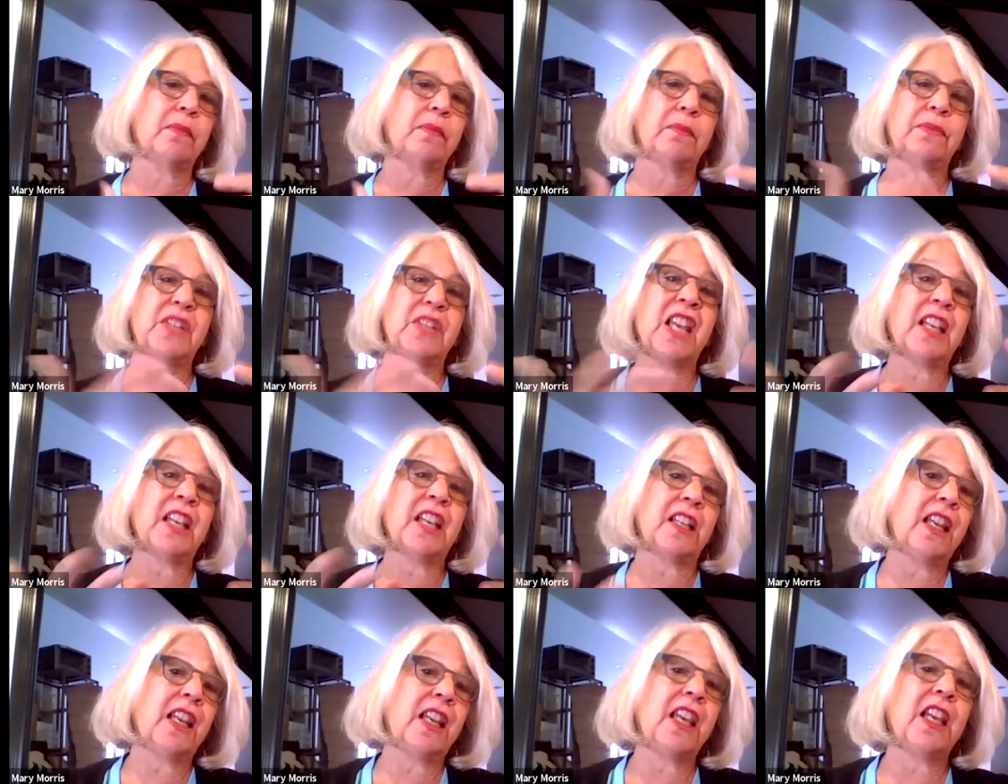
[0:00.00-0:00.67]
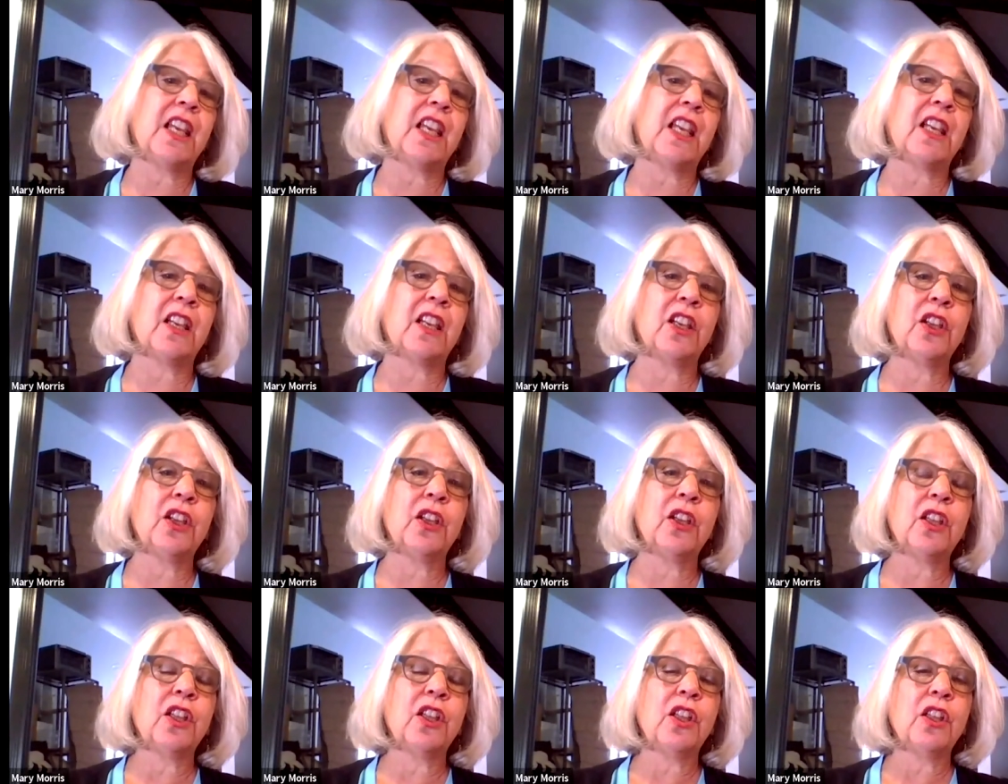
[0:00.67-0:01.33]
technique
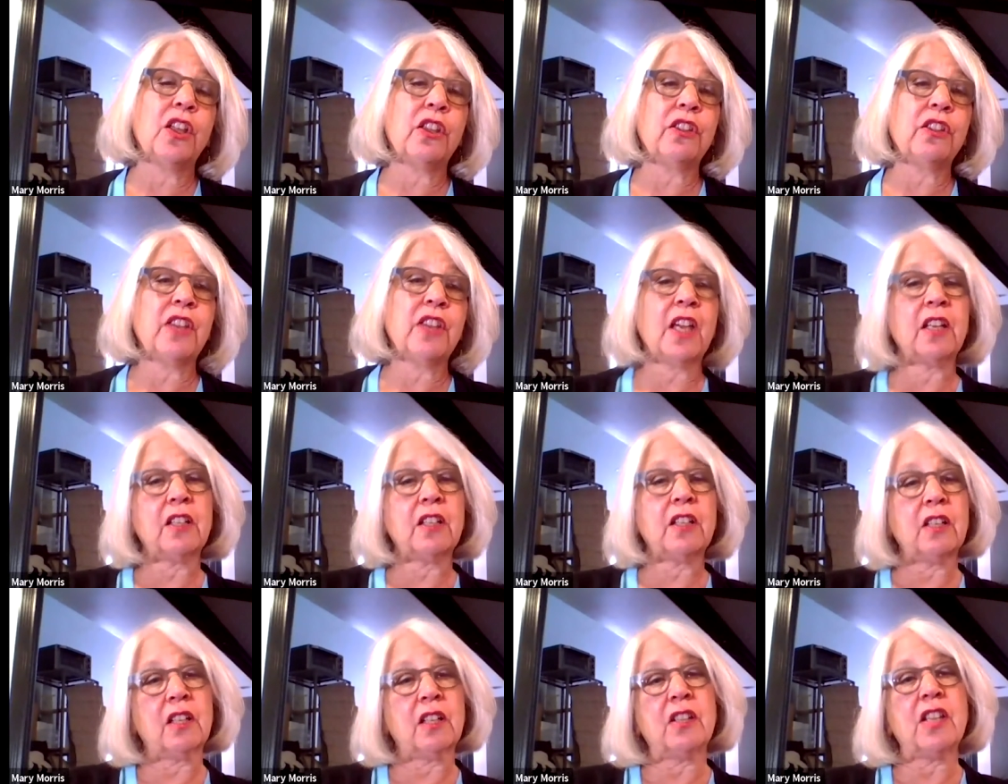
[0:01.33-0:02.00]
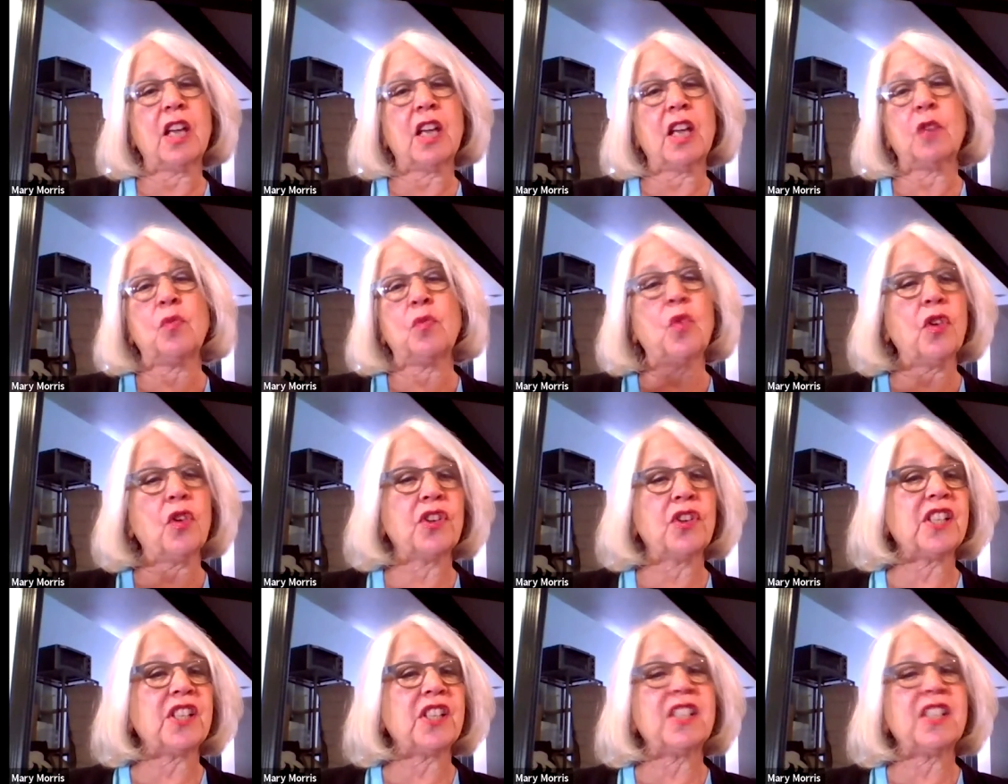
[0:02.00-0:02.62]
that that works.